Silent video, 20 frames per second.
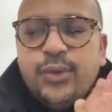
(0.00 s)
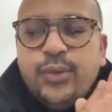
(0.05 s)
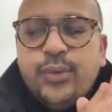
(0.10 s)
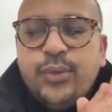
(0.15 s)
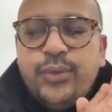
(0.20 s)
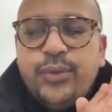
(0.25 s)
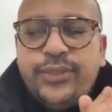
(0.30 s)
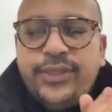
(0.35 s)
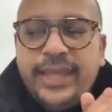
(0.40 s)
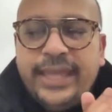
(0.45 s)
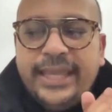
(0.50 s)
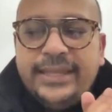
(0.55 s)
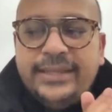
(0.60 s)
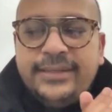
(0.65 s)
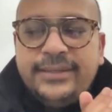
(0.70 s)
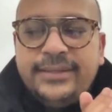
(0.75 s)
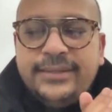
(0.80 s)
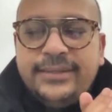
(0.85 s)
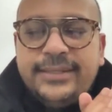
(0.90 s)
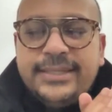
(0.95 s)
who
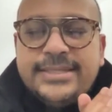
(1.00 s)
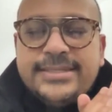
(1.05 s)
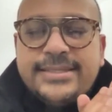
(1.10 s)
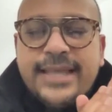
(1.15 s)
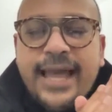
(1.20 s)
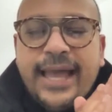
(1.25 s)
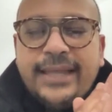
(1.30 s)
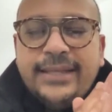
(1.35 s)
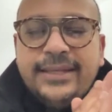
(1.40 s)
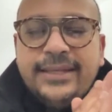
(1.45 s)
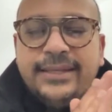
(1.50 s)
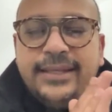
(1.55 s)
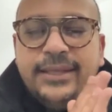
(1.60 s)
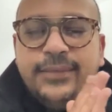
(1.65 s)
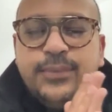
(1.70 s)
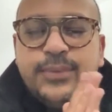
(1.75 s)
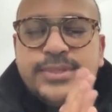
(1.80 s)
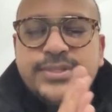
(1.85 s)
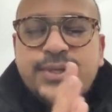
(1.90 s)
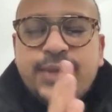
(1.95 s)
then decided
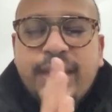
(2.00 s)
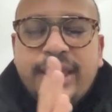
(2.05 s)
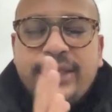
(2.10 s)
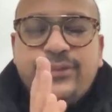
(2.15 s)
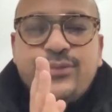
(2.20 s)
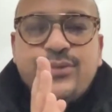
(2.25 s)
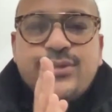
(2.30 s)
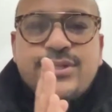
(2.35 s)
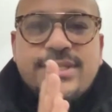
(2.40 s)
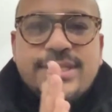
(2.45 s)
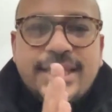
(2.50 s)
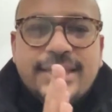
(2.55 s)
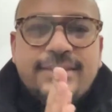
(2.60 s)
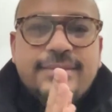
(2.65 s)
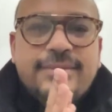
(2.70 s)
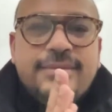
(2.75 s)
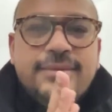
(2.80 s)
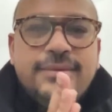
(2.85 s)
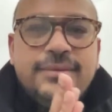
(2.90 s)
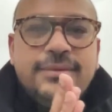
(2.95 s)
he was going to
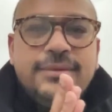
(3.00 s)
sit